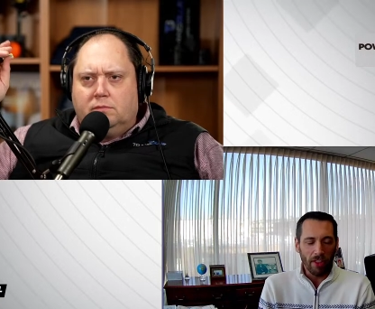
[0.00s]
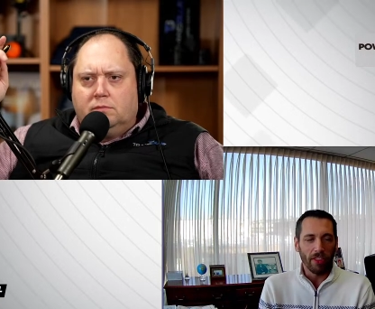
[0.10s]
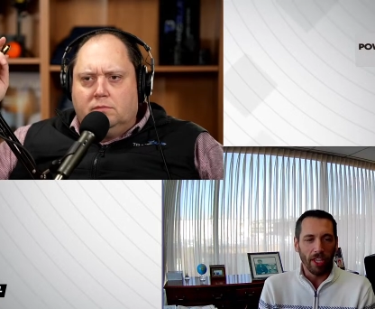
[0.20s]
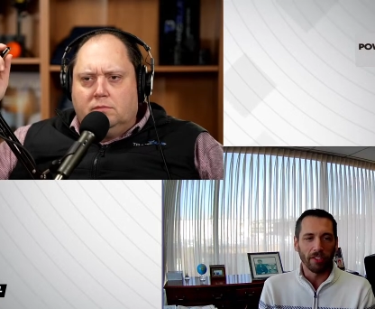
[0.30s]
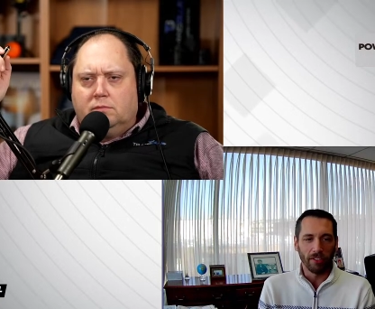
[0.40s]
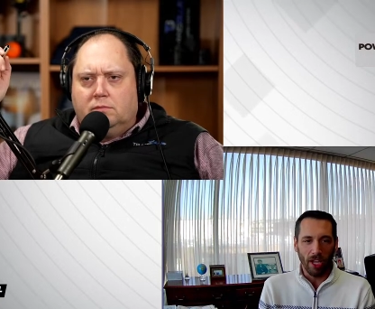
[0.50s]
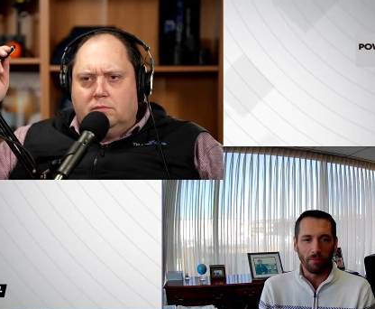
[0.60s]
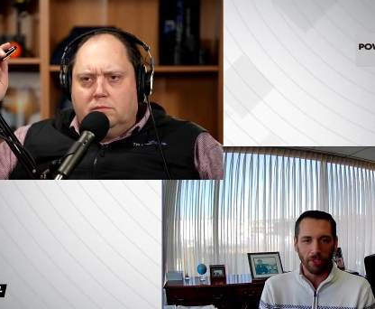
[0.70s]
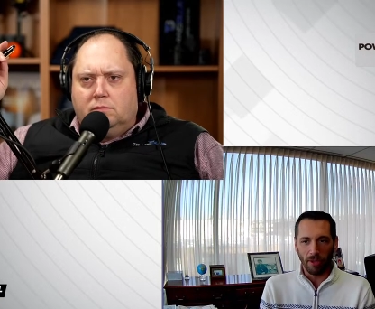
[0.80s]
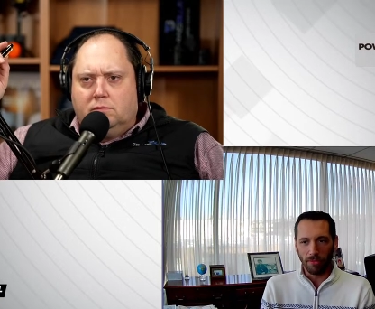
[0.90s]
Speaker 1: giving
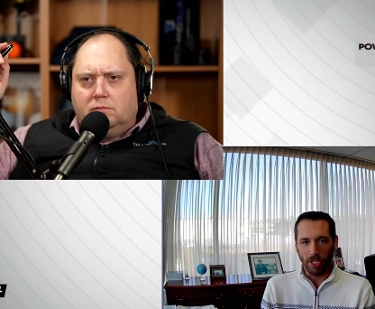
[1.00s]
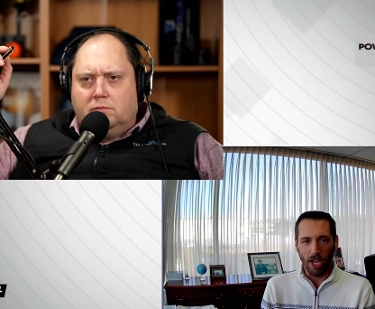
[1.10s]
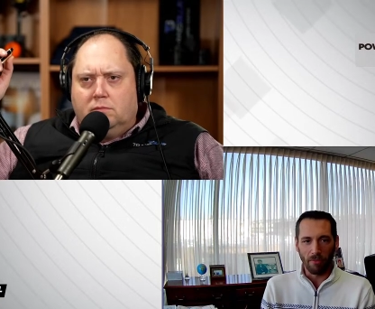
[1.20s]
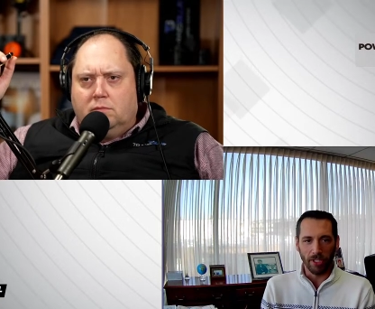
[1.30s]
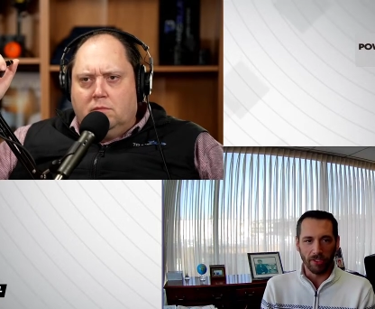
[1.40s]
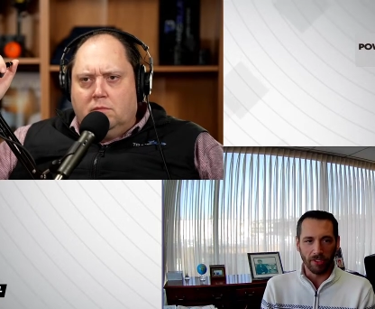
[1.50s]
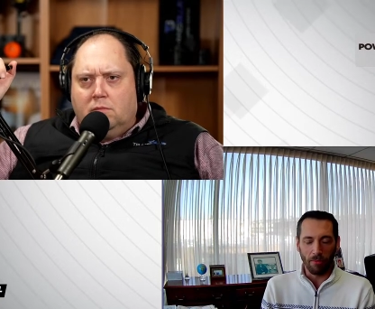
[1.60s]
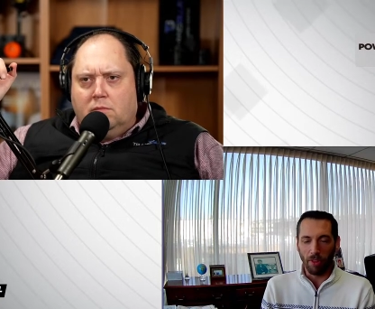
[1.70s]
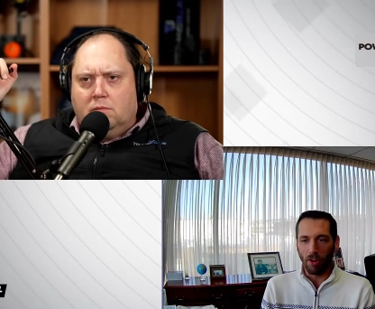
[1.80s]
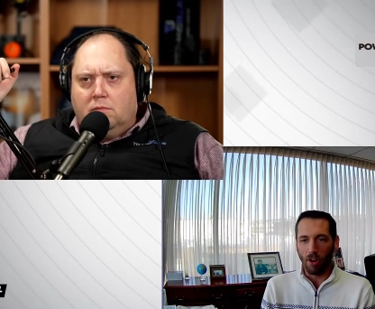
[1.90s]
things up
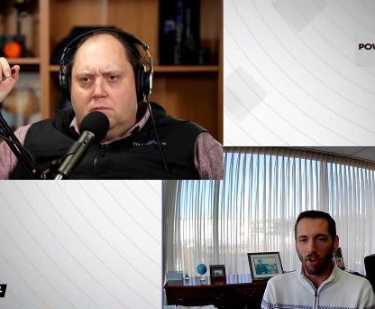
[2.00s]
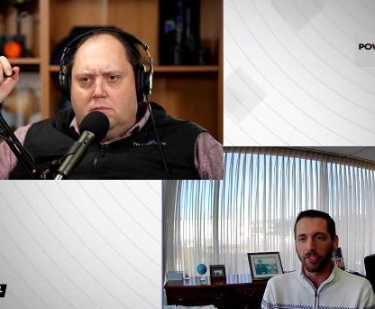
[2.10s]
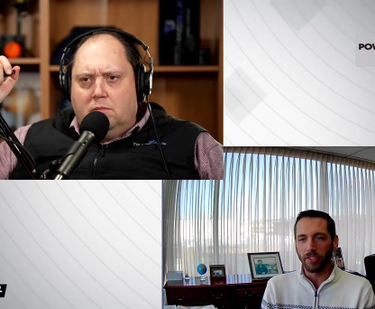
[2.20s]
sometimes is some of the